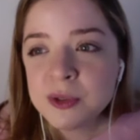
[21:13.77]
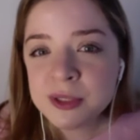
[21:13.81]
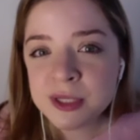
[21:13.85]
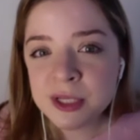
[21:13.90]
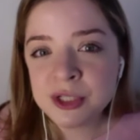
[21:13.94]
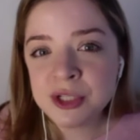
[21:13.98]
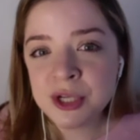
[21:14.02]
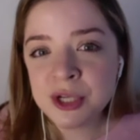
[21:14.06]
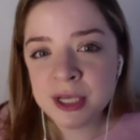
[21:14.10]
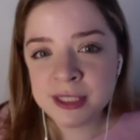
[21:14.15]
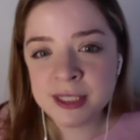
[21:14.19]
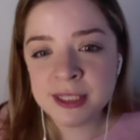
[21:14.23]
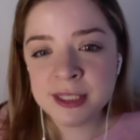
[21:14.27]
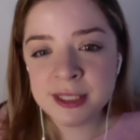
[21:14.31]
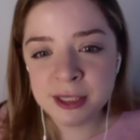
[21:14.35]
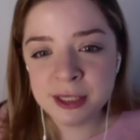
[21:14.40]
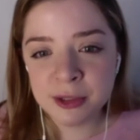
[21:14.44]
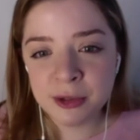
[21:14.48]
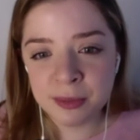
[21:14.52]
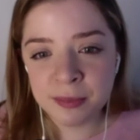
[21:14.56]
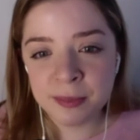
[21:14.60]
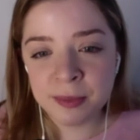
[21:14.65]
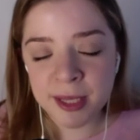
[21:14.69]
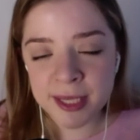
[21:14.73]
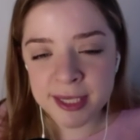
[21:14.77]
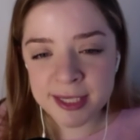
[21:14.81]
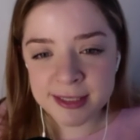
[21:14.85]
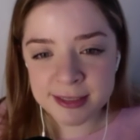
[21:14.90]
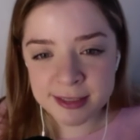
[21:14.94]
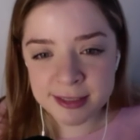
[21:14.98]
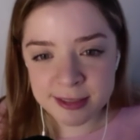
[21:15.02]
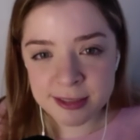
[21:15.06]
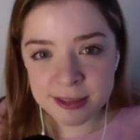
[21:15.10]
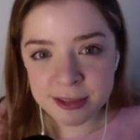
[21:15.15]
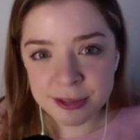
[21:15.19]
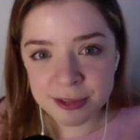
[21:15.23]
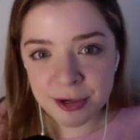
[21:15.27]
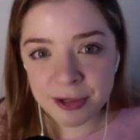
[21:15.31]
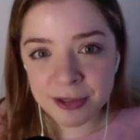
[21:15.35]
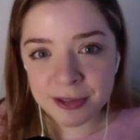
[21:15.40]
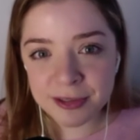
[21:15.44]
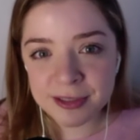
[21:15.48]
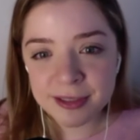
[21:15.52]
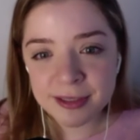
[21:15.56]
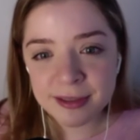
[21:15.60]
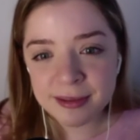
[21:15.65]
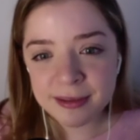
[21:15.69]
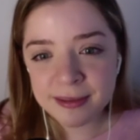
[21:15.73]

suggest is a good place to start?